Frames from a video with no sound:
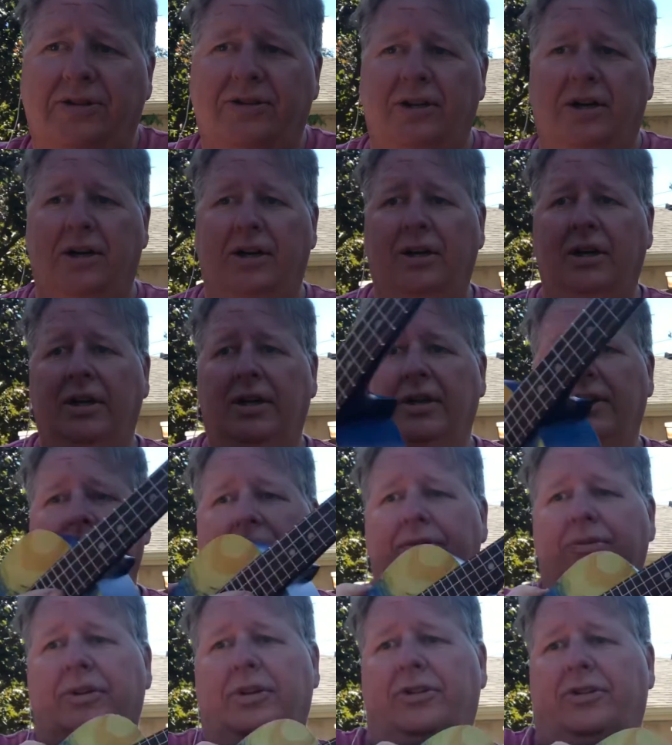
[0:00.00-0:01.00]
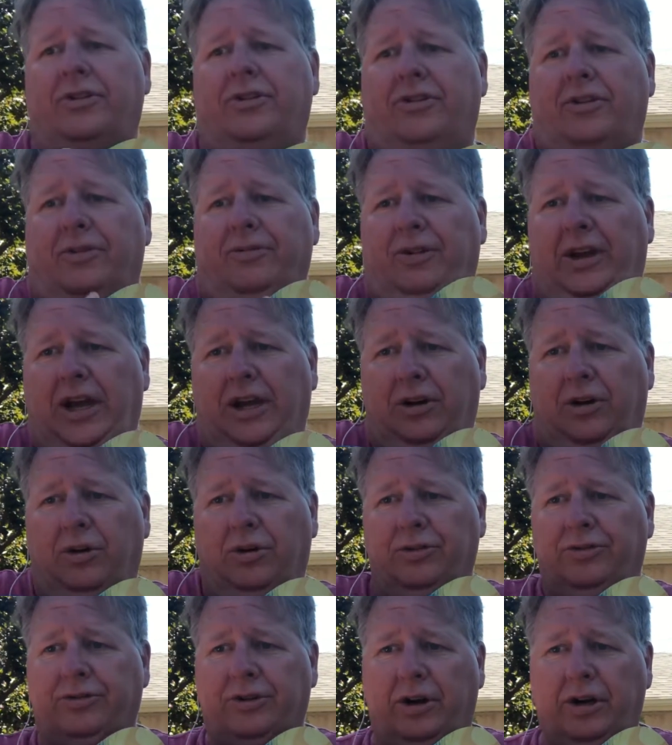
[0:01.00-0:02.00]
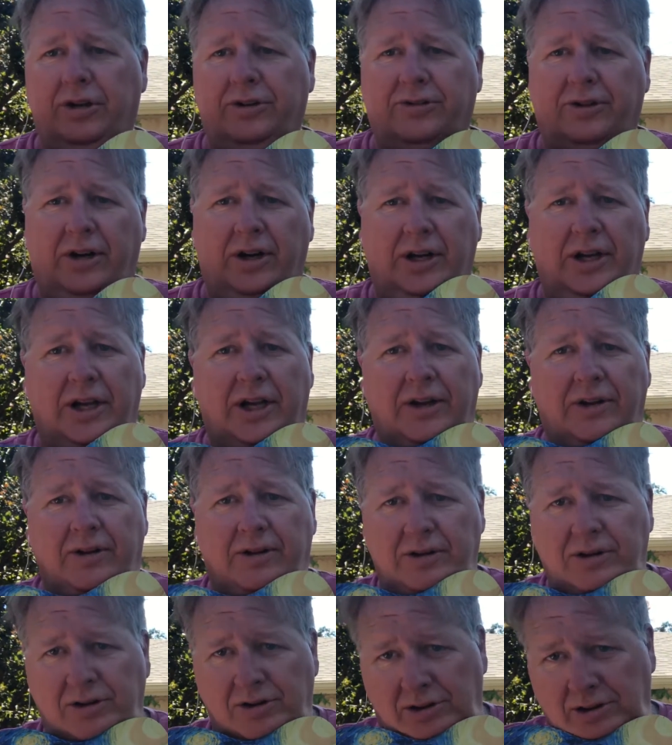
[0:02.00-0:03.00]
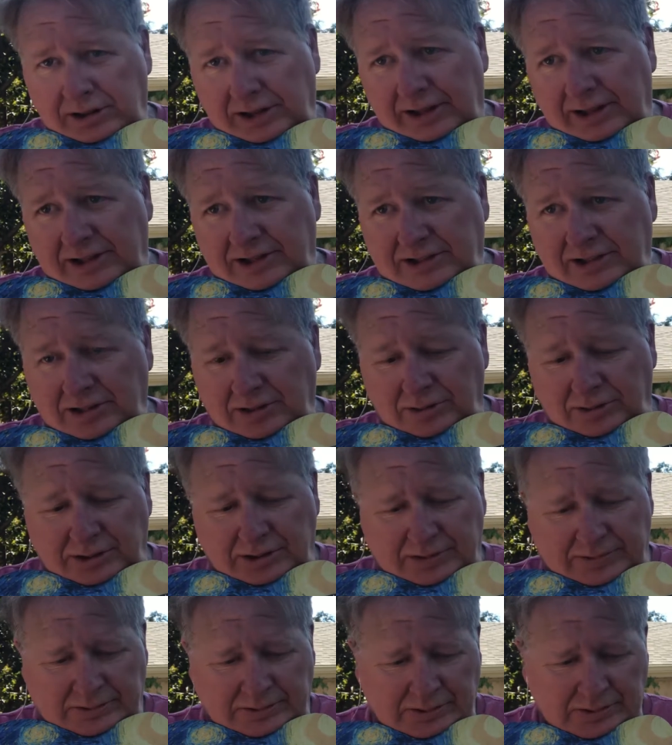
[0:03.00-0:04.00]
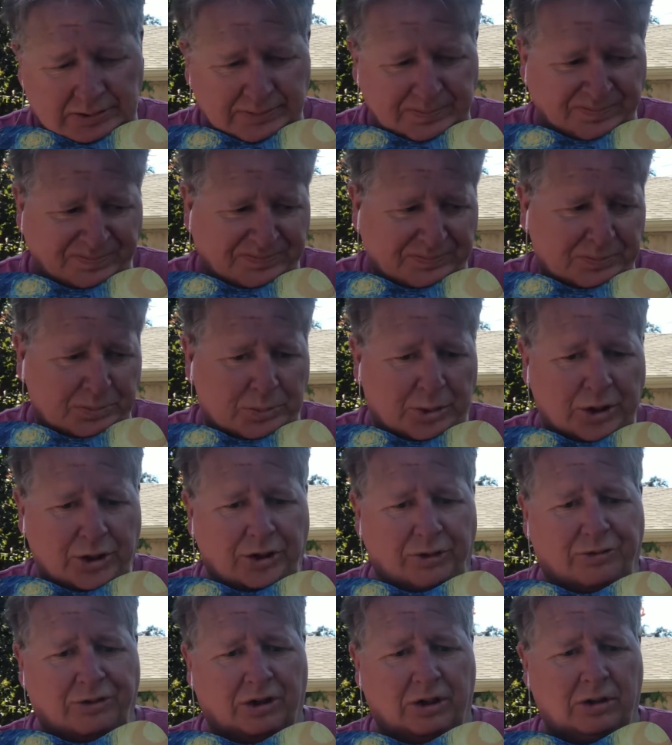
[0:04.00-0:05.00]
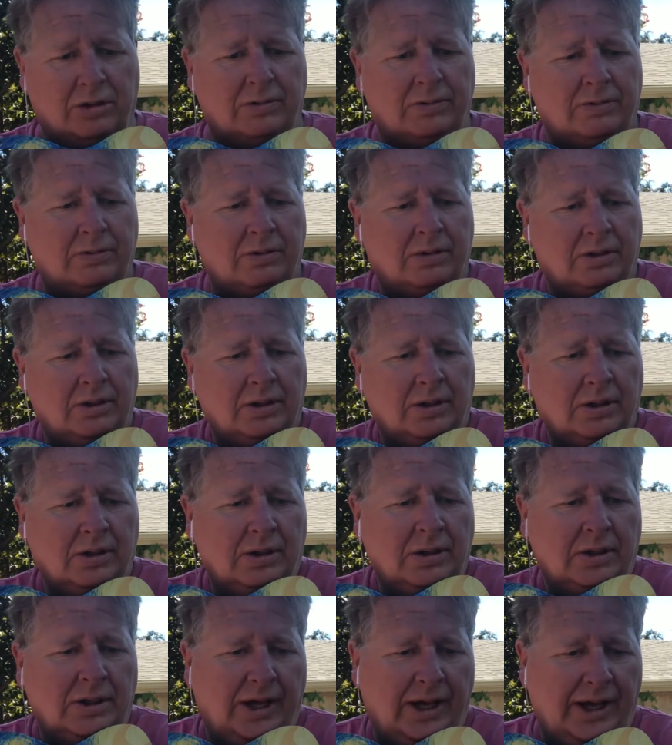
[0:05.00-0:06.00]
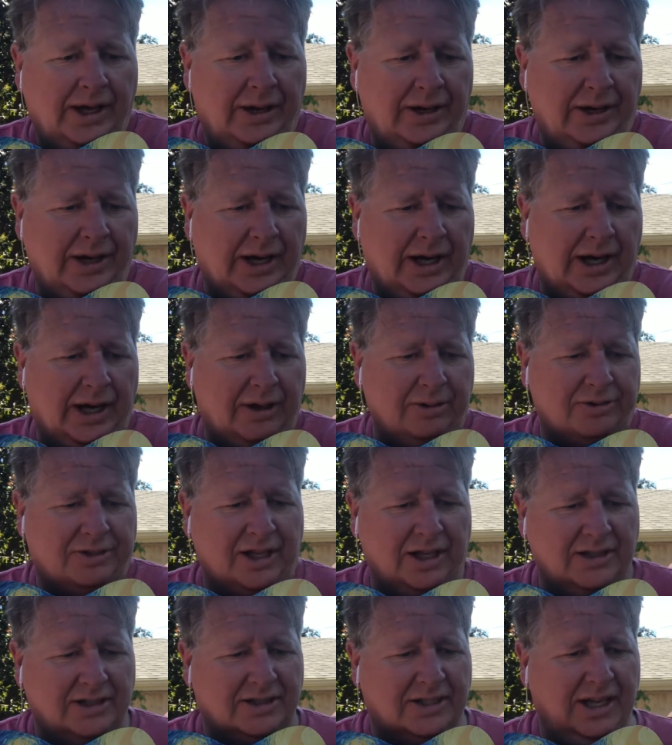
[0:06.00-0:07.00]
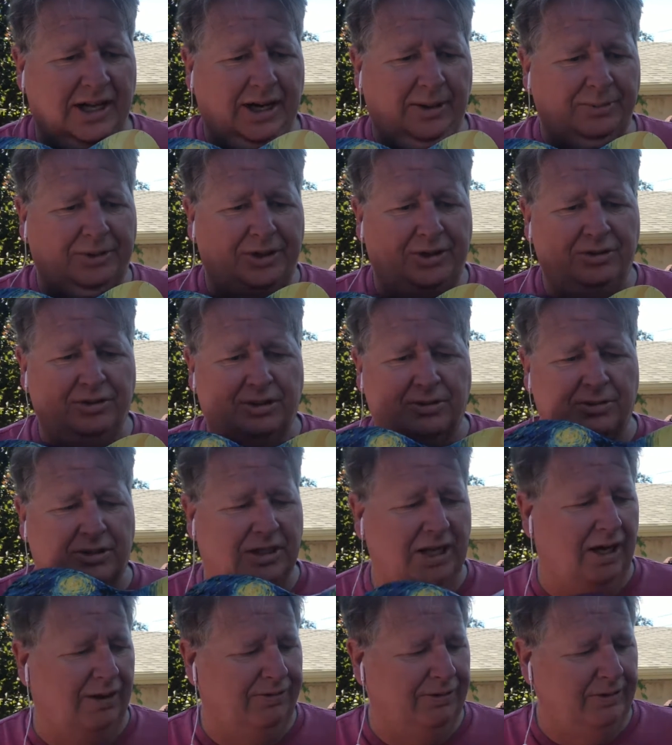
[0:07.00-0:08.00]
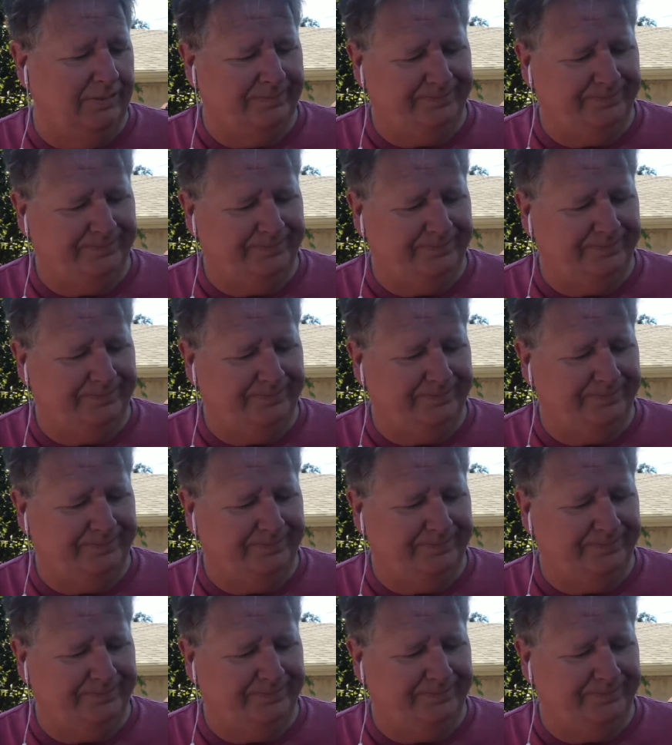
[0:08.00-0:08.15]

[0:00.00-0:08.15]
here. This is the Van Gogh Starry Starry Night ukulele to Luna. Beautiful. And I was getting set up to do some stuff.